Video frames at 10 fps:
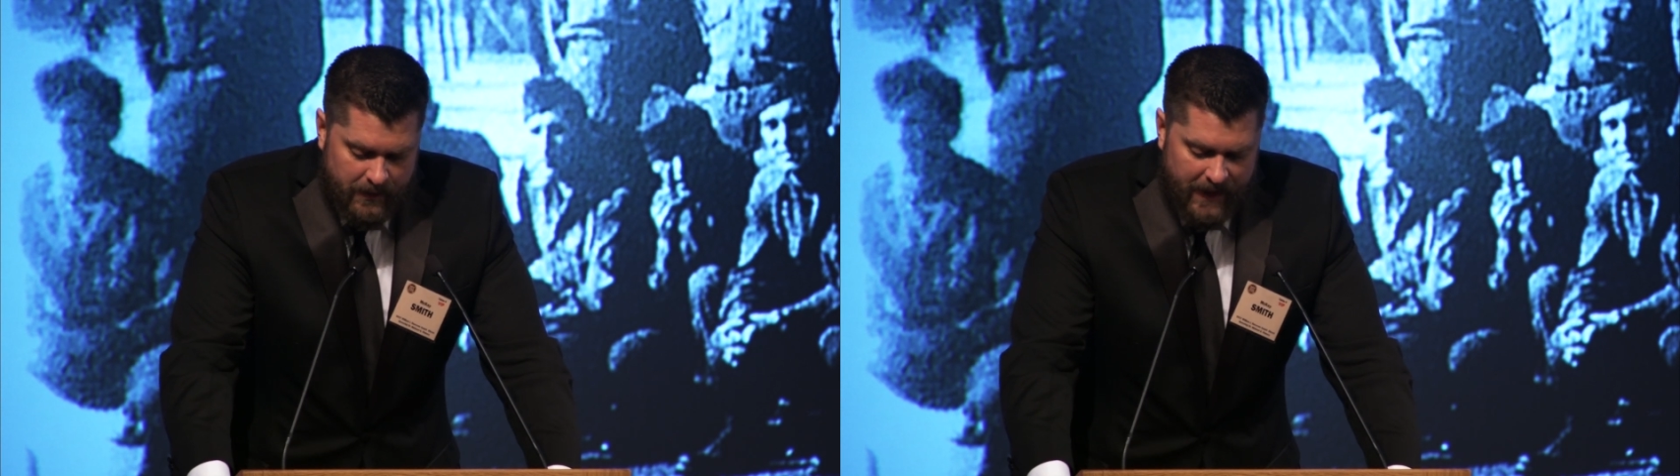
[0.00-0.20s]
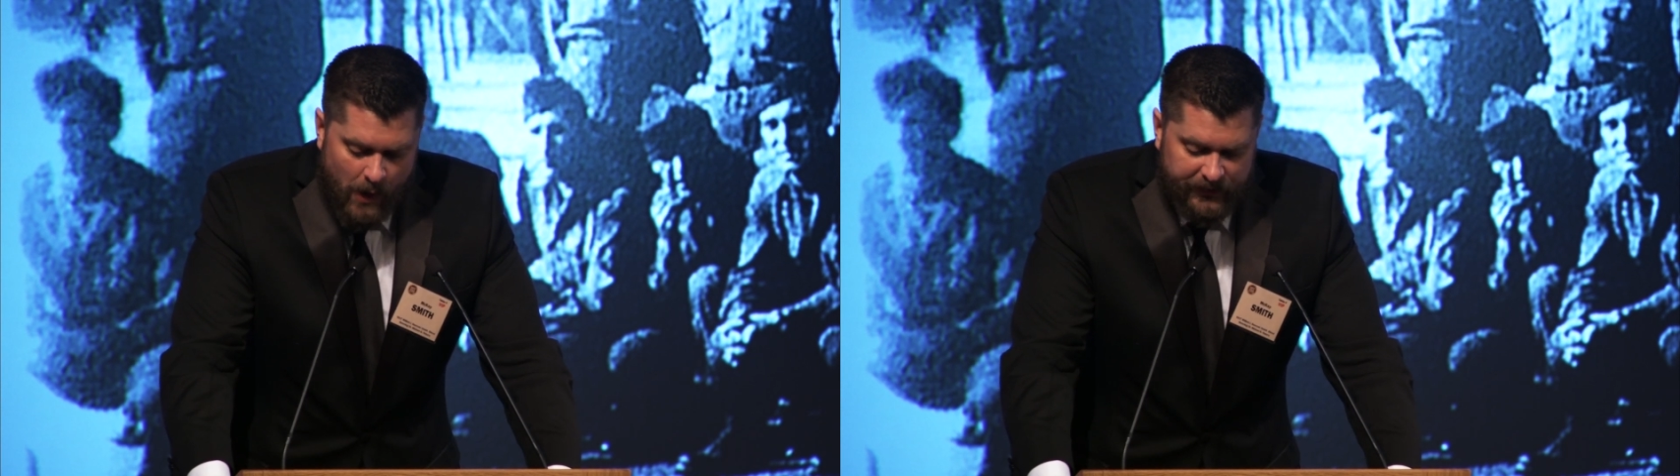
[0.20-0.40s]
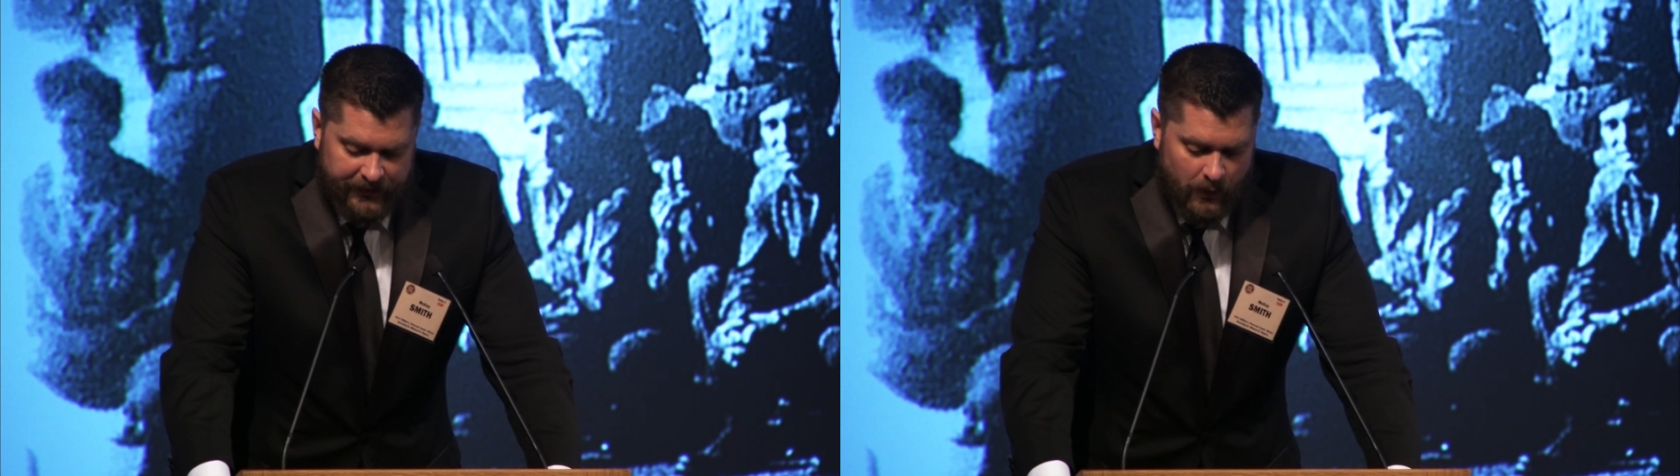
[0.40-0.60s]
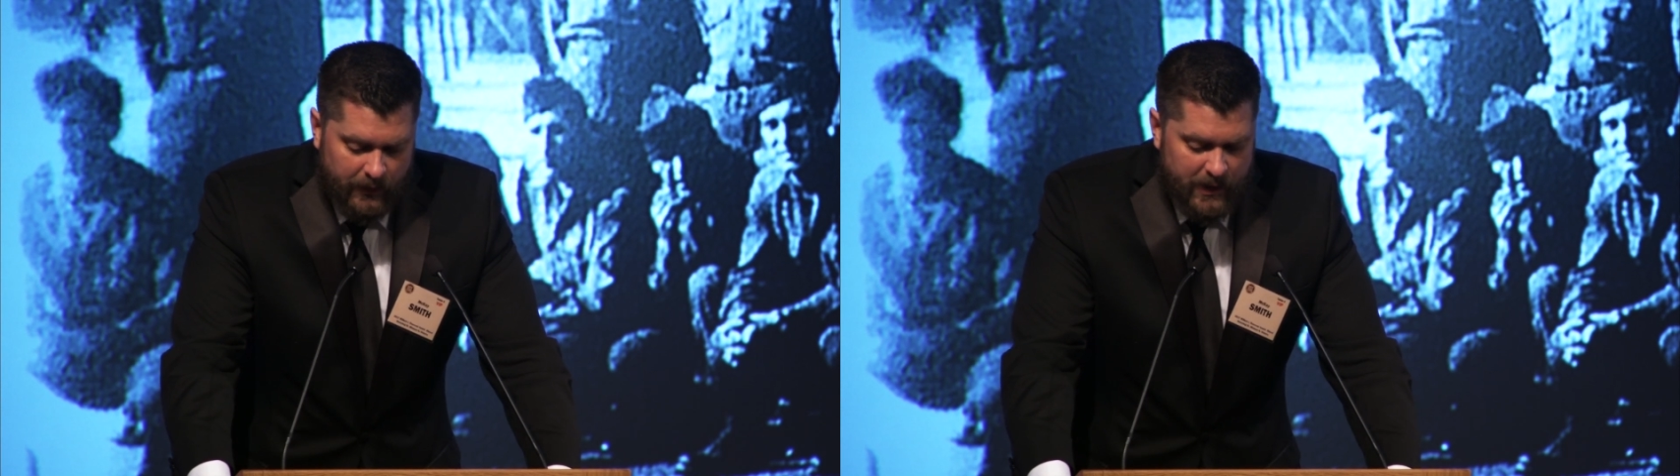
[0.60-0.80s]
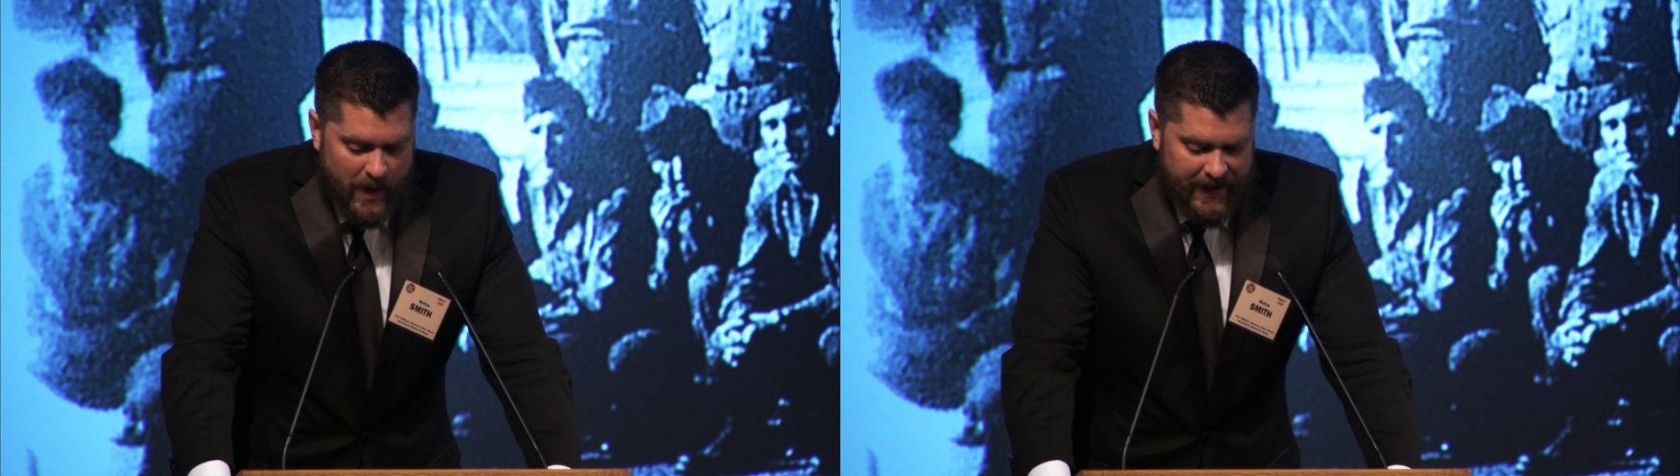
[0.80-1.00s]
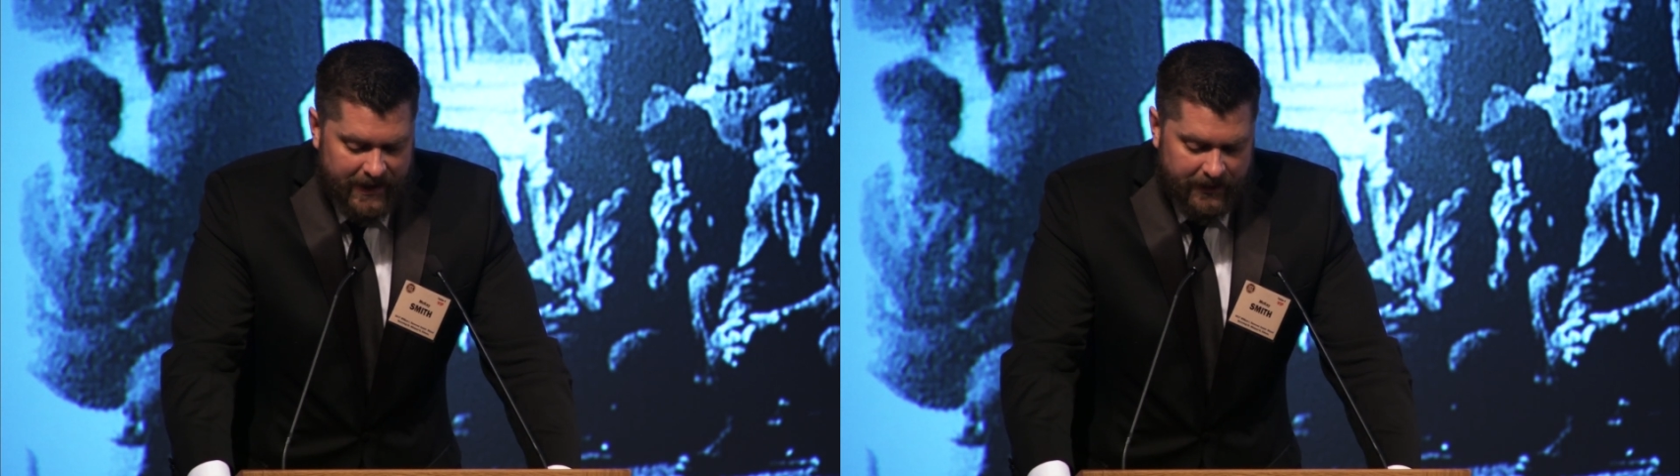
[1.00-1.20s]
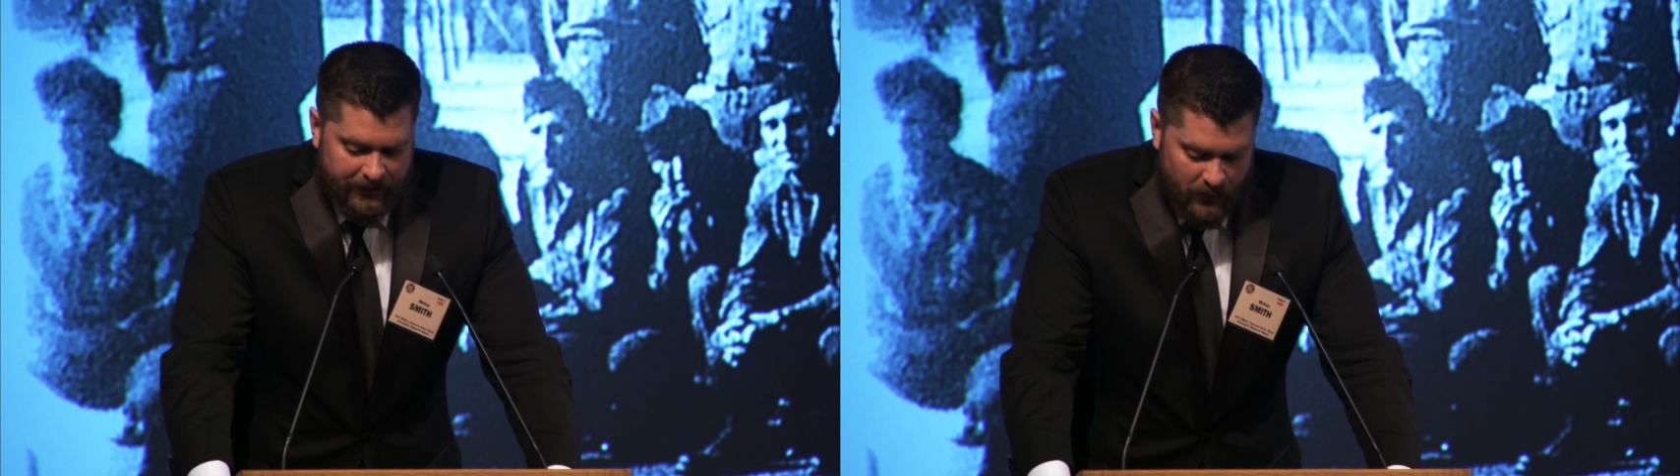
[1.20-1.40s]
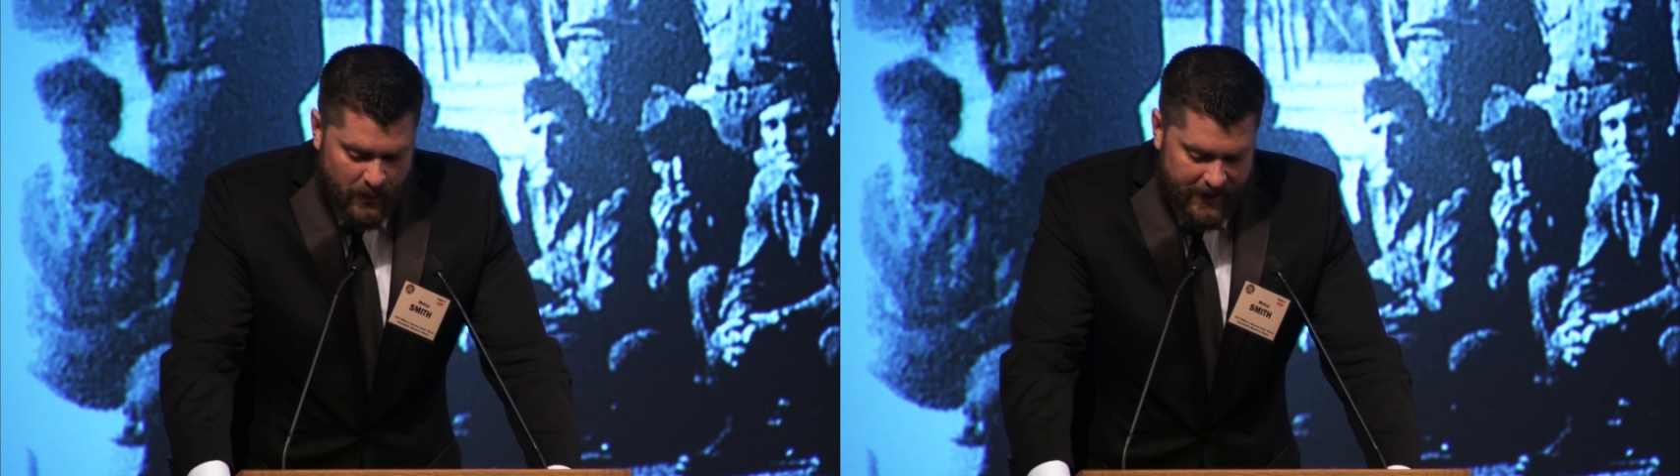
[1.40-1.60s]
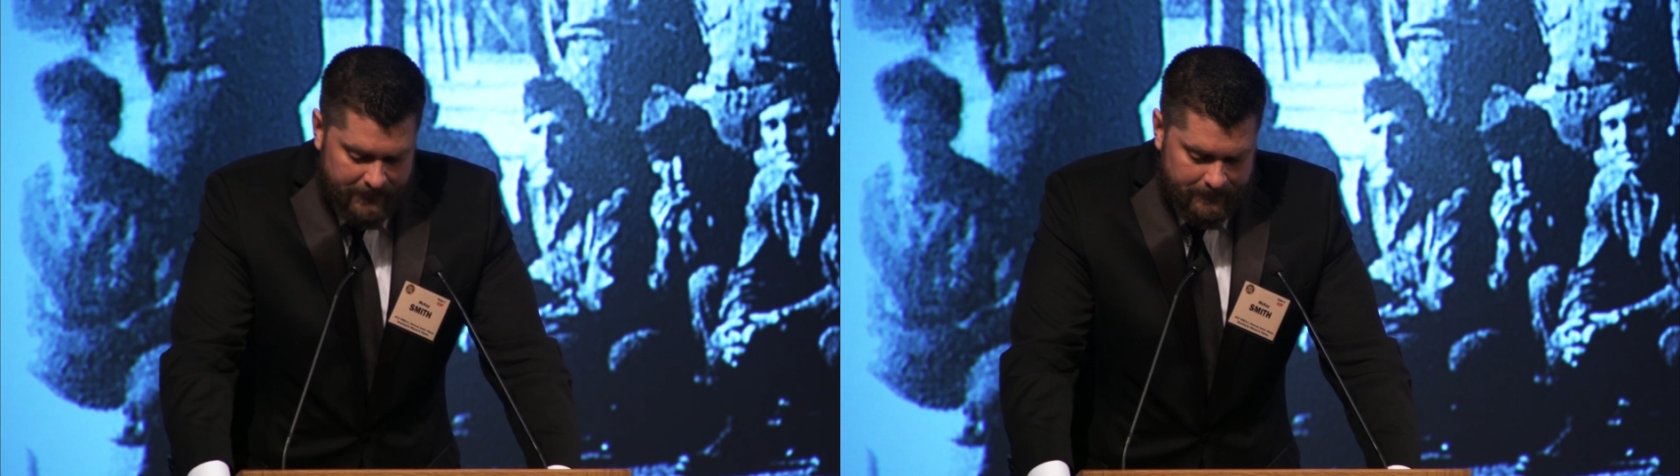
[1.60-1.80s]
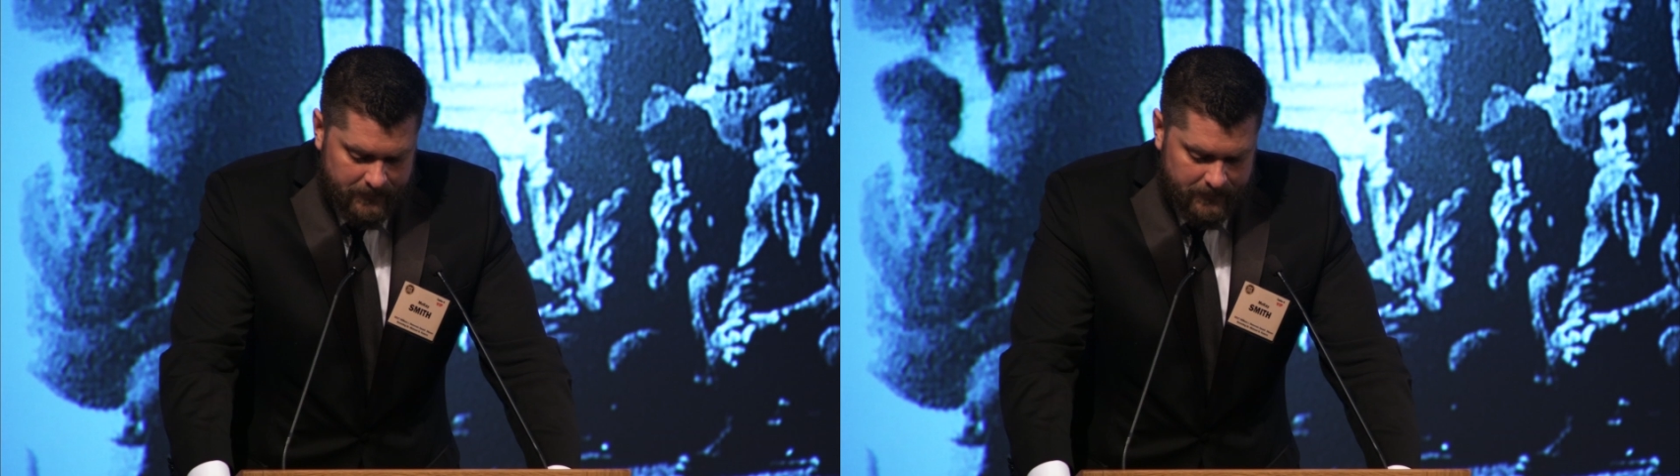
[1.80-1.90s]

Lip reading: That was the only way to get through it,